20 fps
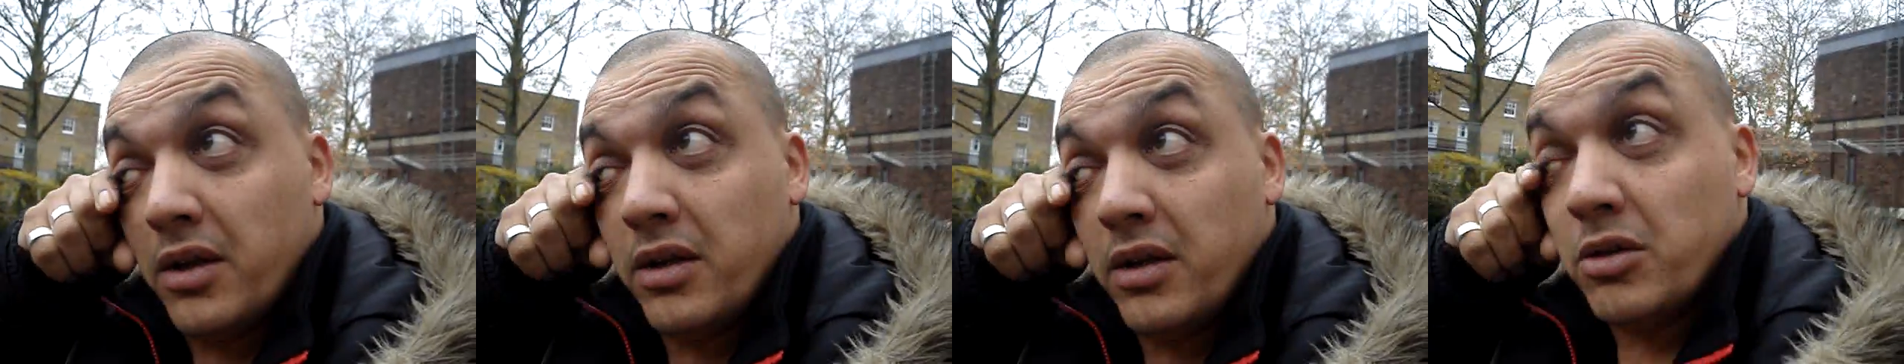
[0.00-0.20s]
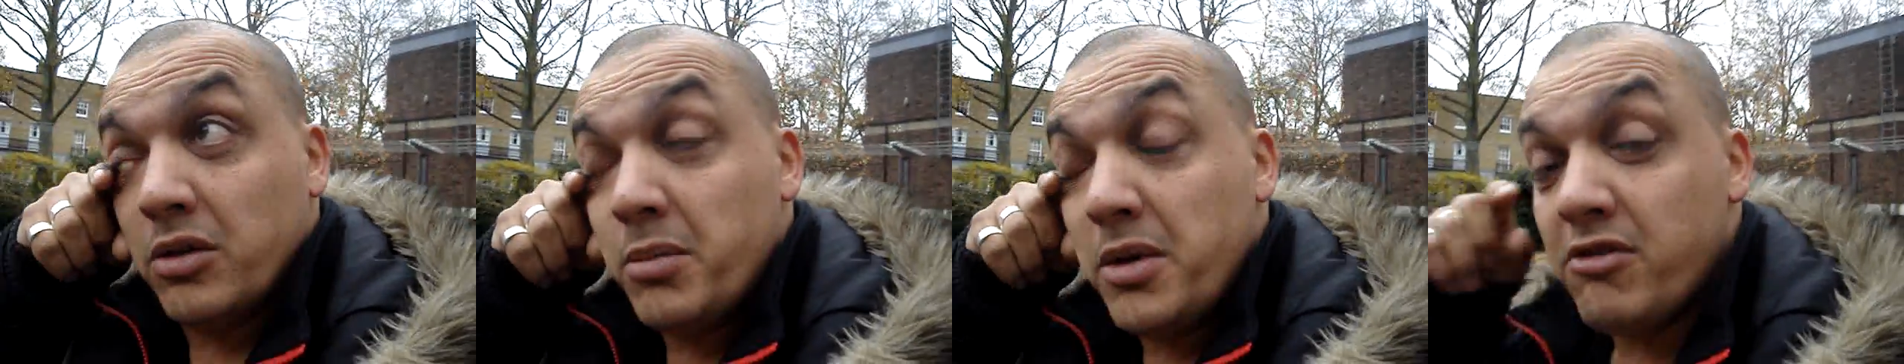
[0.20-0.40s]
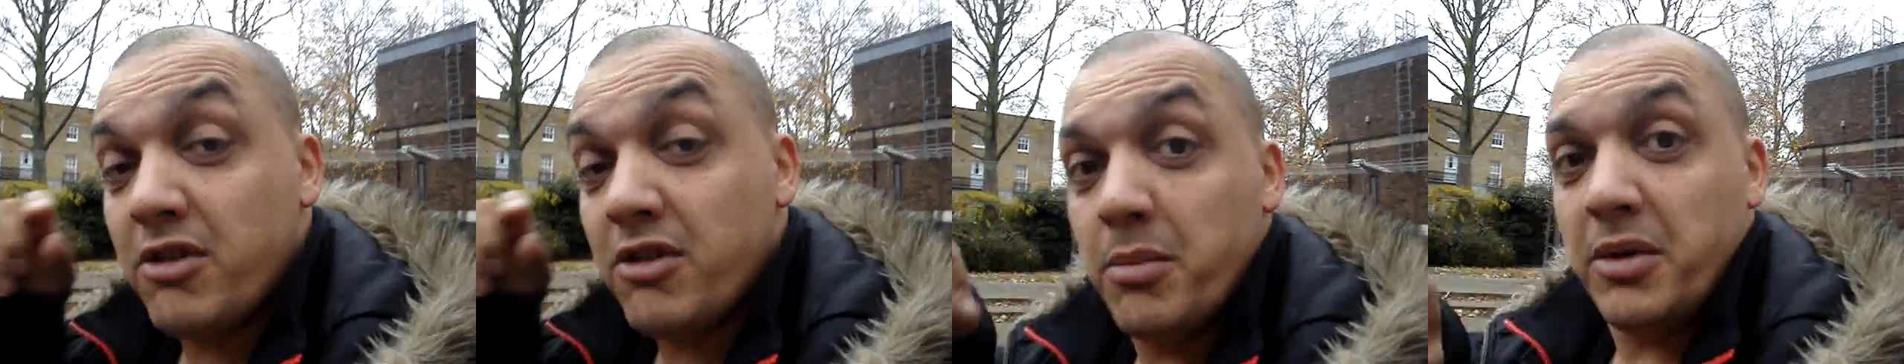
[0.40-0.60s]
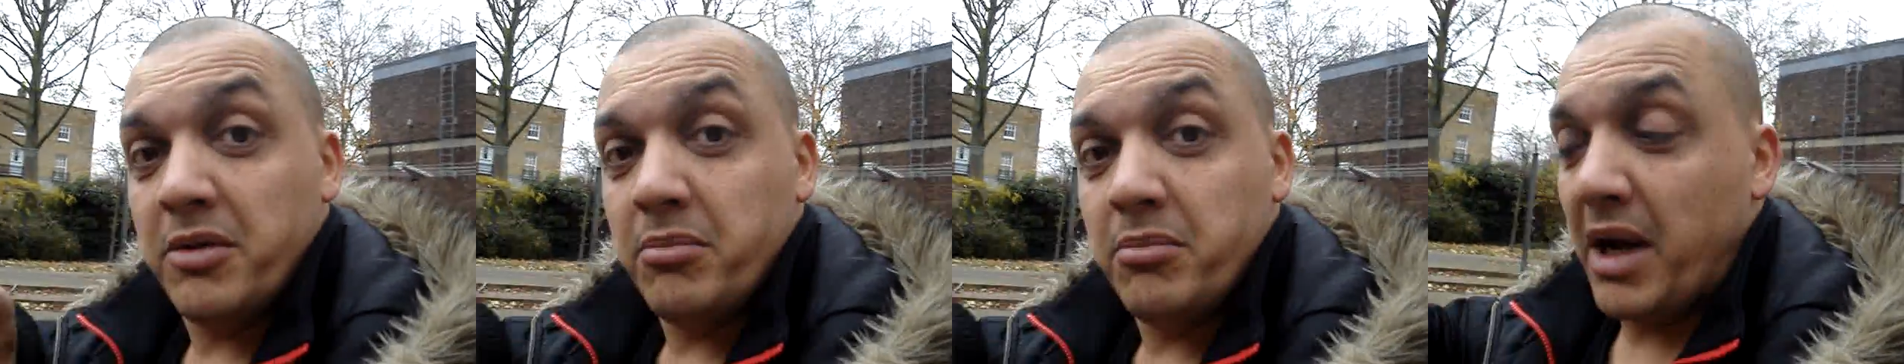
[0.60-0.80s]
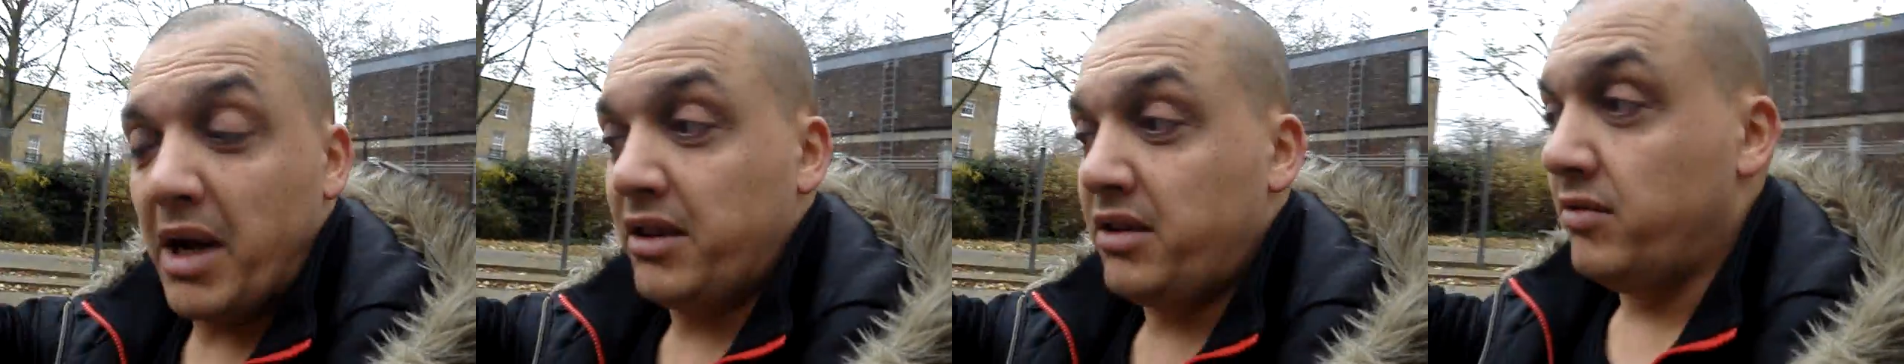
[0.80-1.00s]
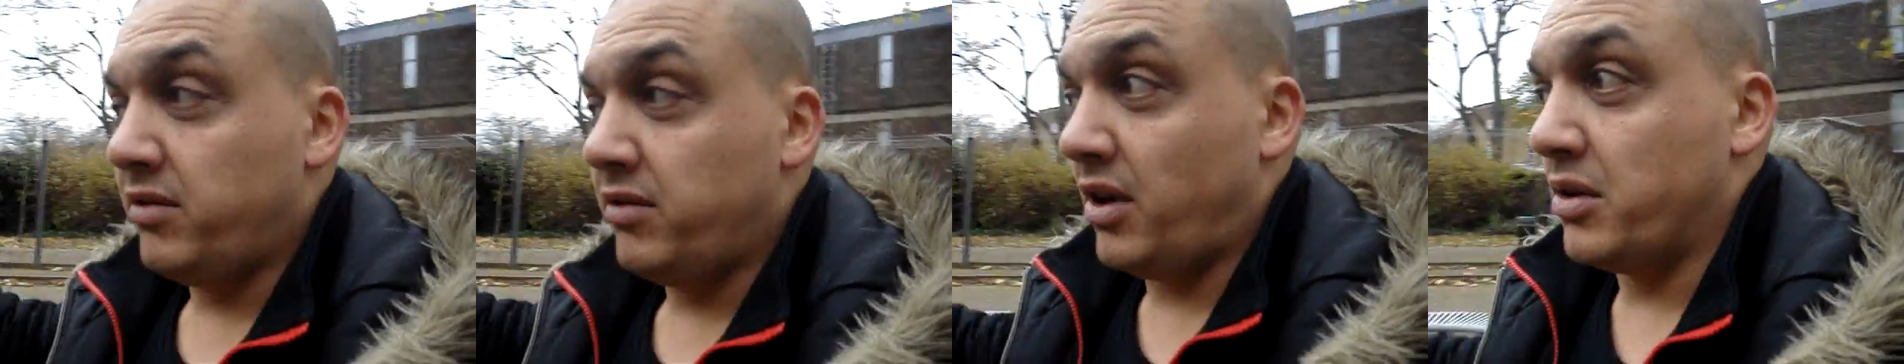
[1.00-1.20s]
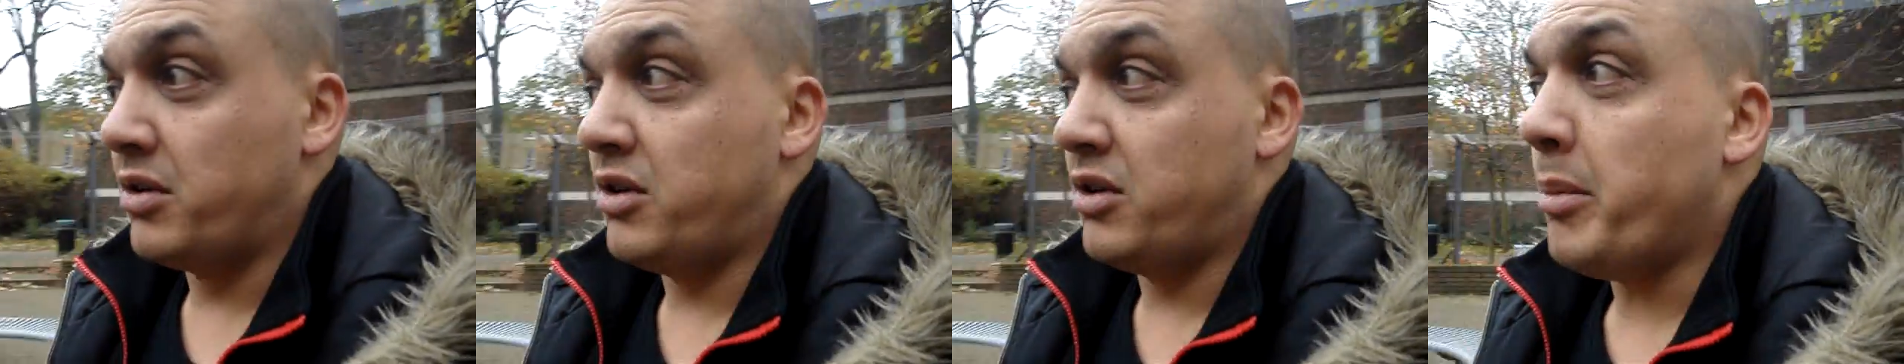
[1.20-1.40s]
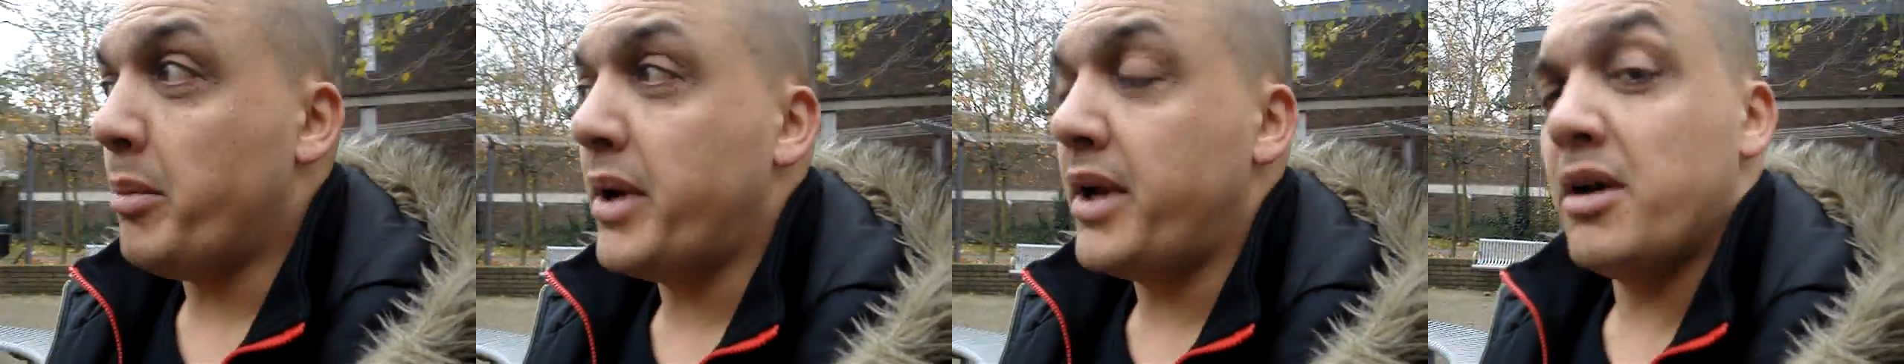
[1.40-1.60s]
Somebody wrote this massive long
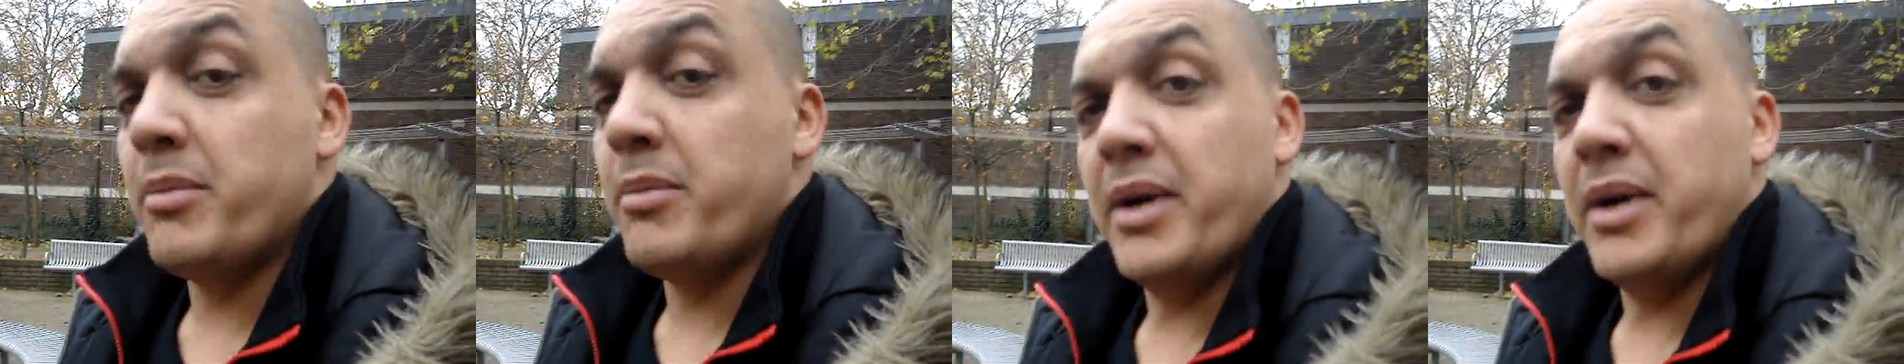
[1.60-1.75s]
comment